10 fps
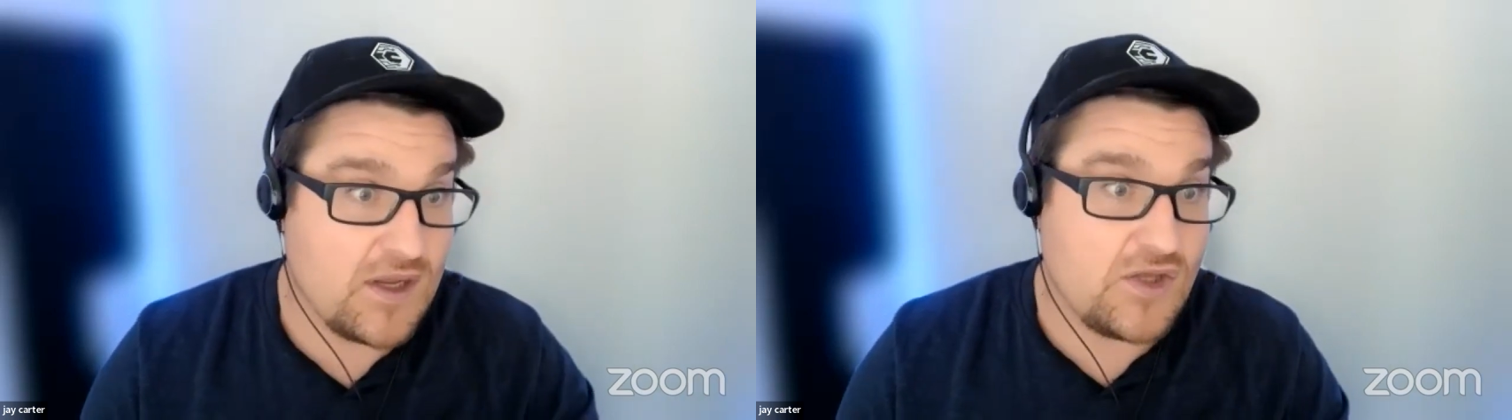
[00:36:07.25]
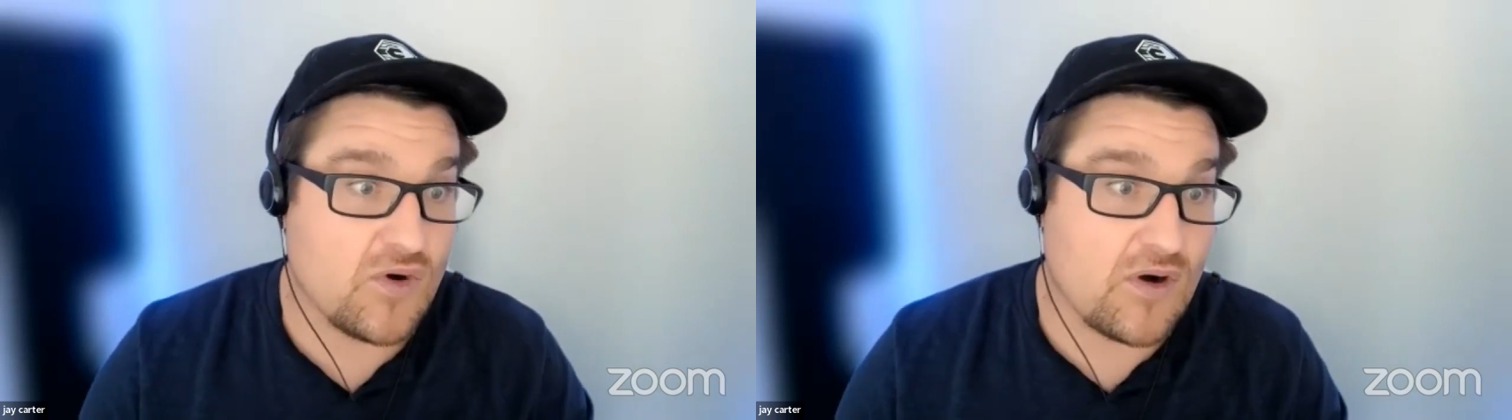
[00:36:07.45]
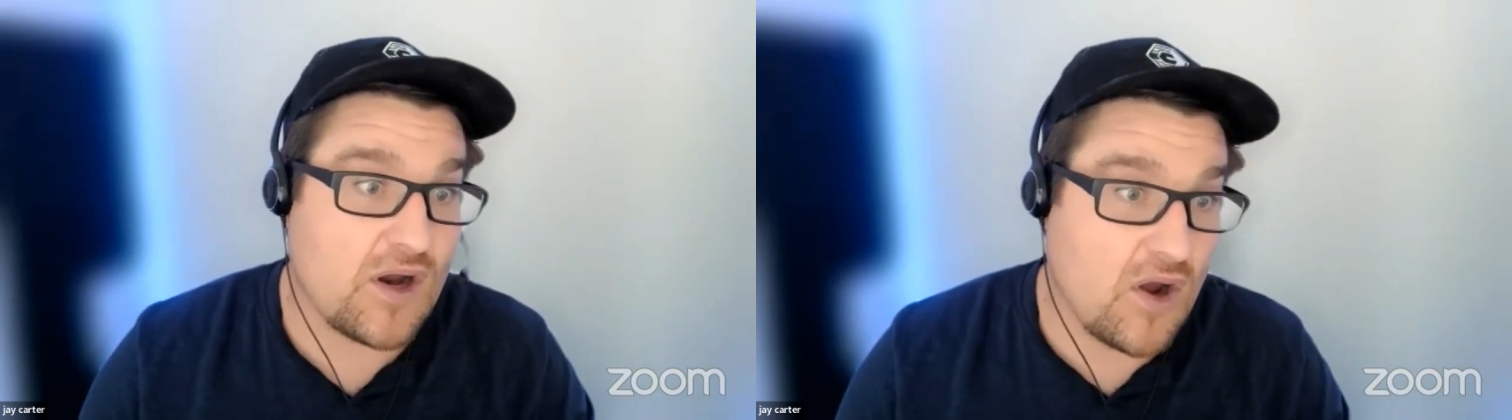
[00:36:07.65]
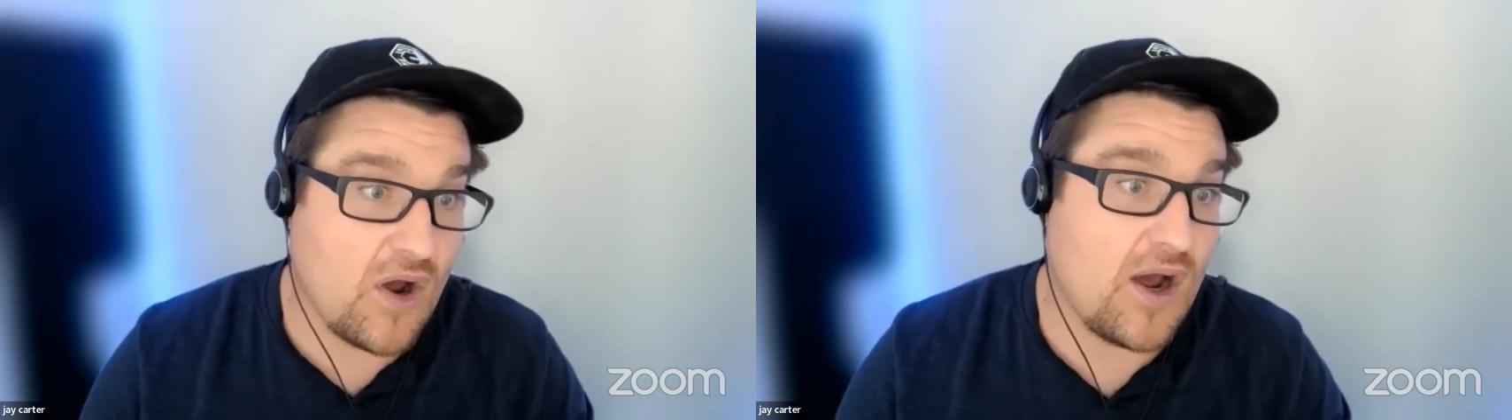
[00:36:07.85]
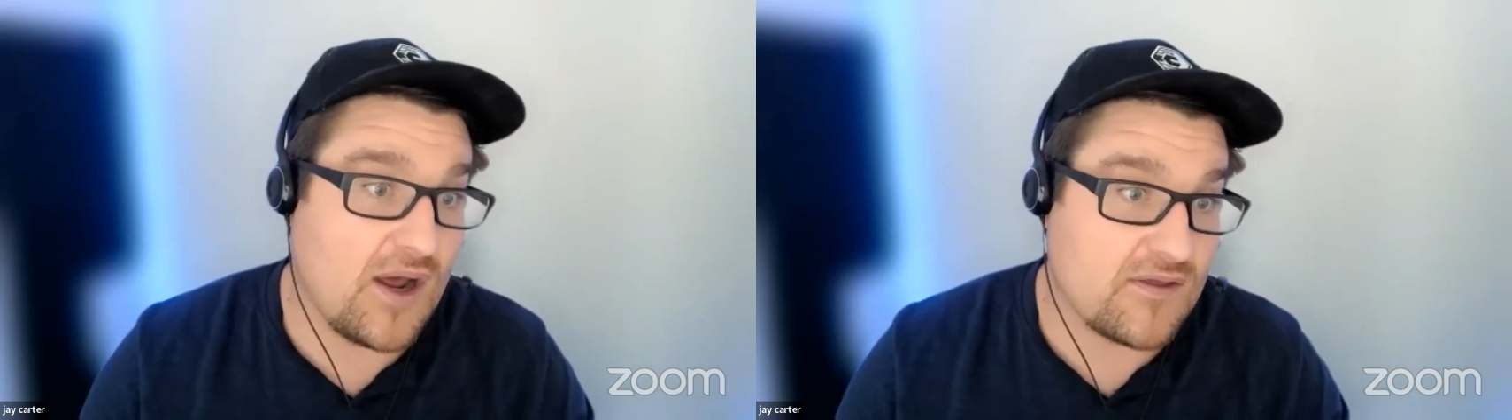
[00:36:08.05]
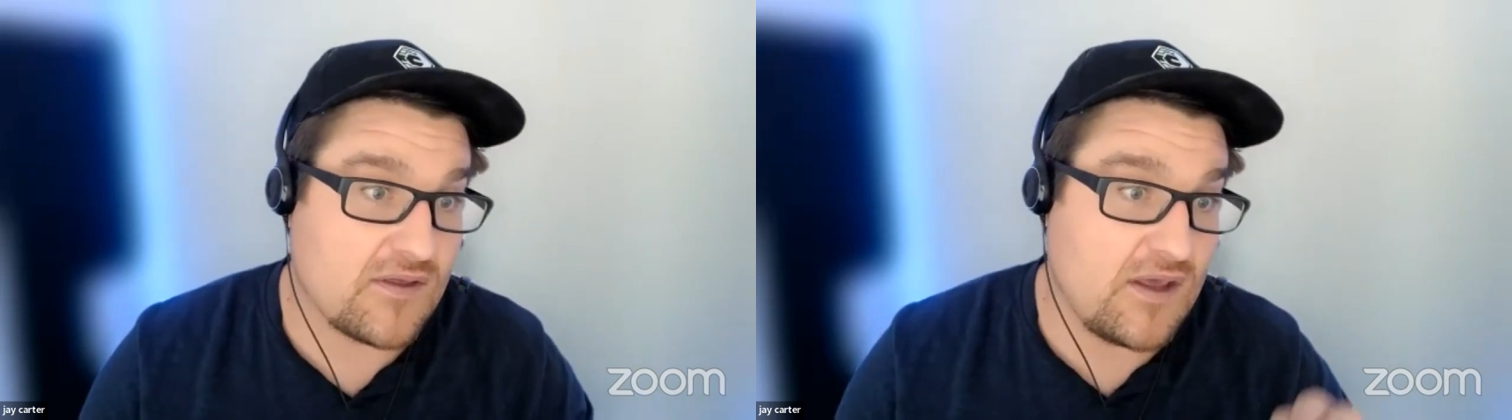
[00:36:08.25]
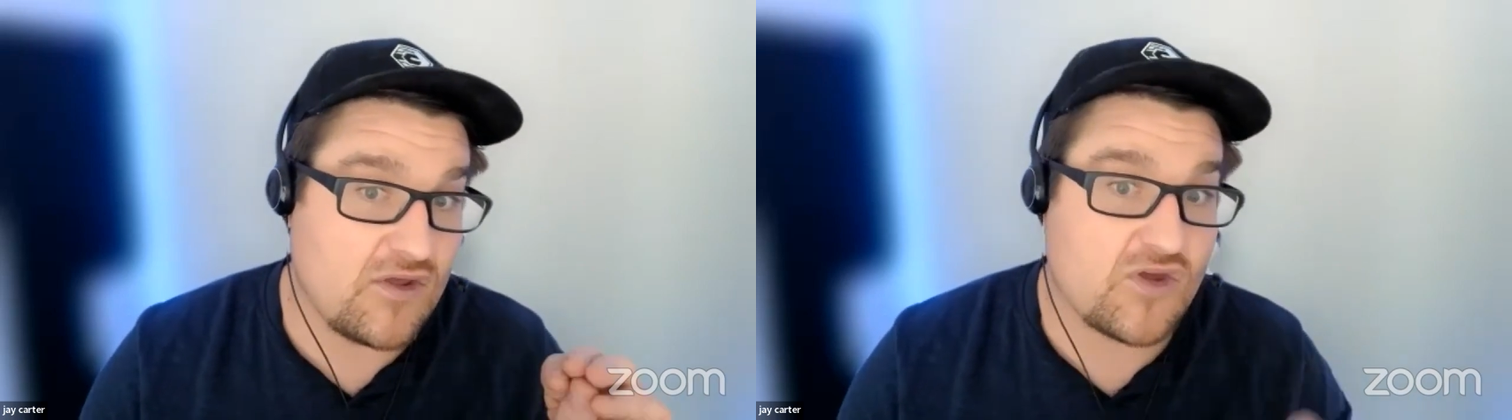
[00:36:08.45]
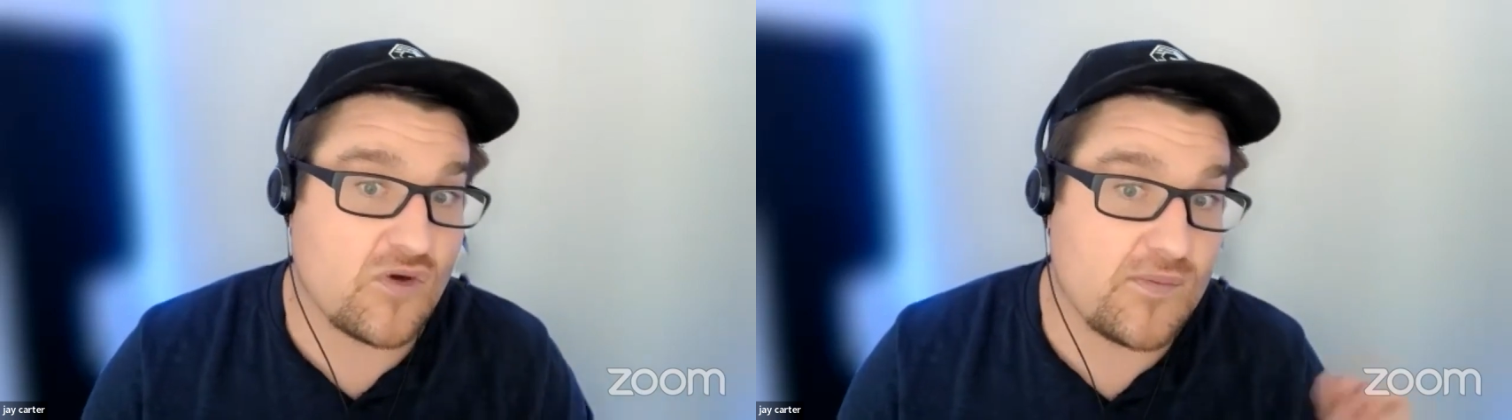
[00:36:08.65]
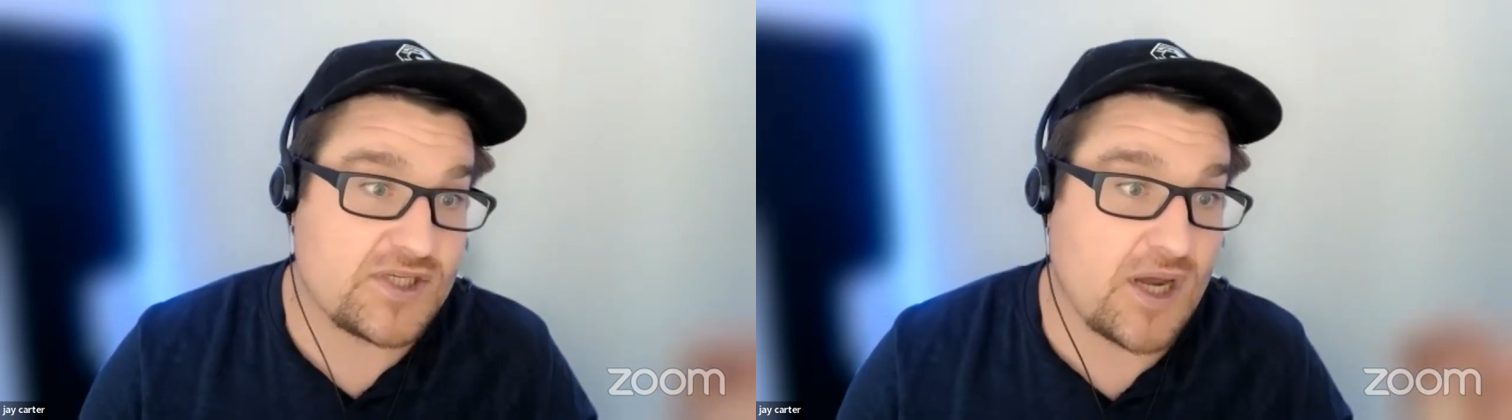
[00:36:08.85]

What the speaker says: your cost is so much